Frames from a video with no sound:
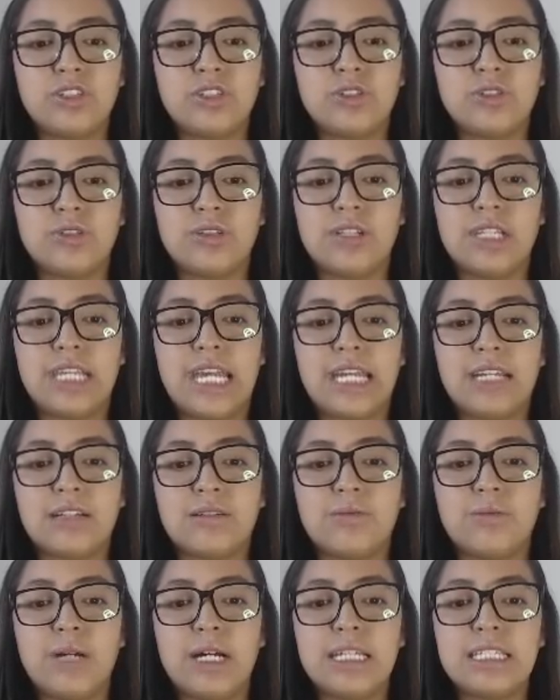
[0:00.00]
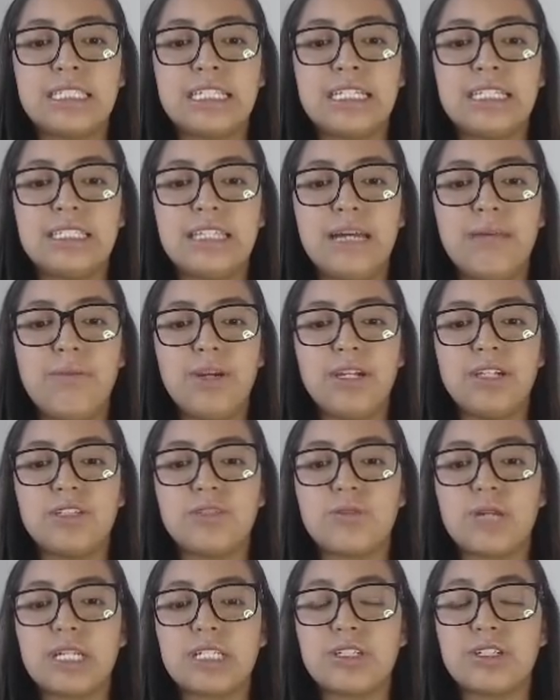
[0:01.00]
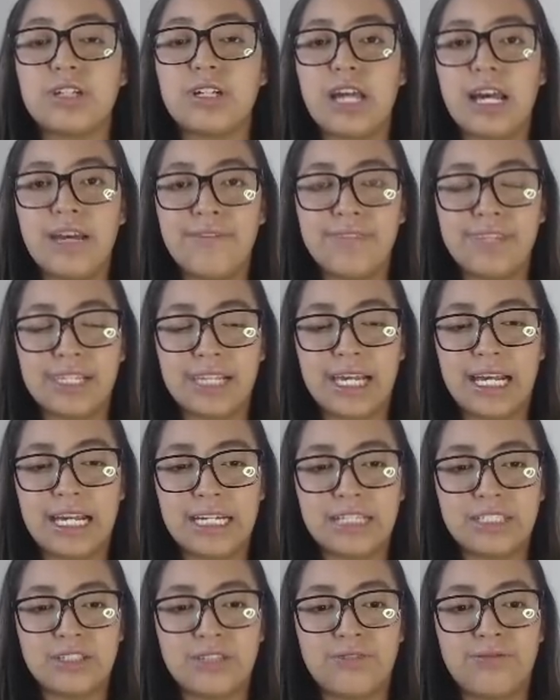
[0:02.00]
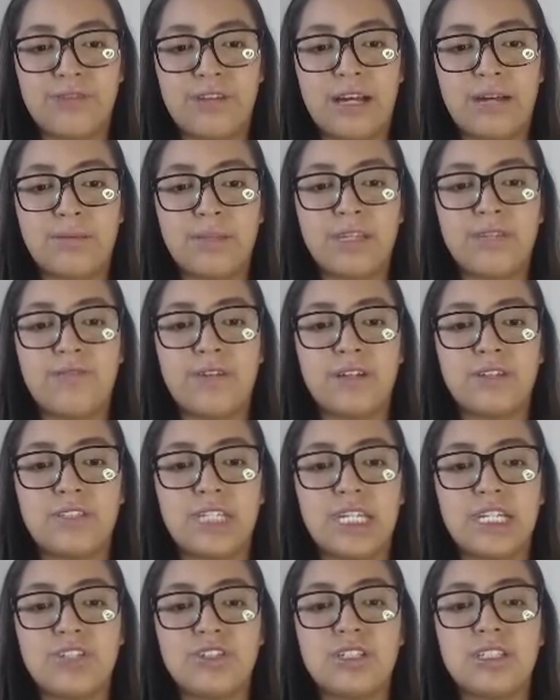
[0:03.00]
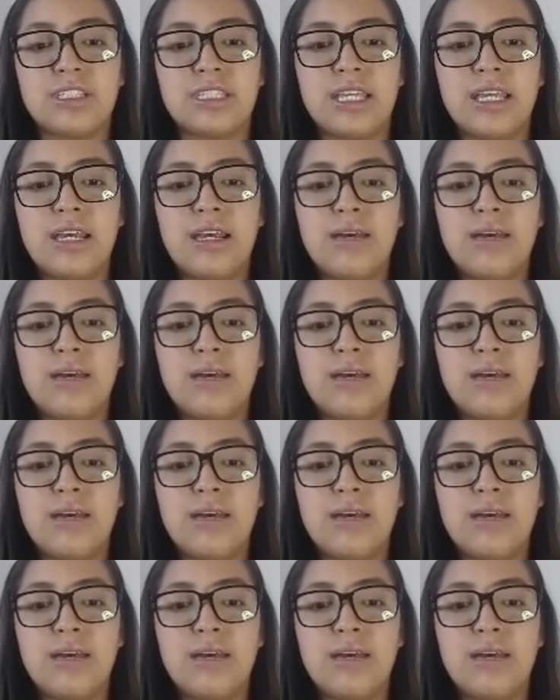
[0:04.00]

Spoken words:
Juliet Kublonsky, Deputy Director of the Kaiser Family Foundation's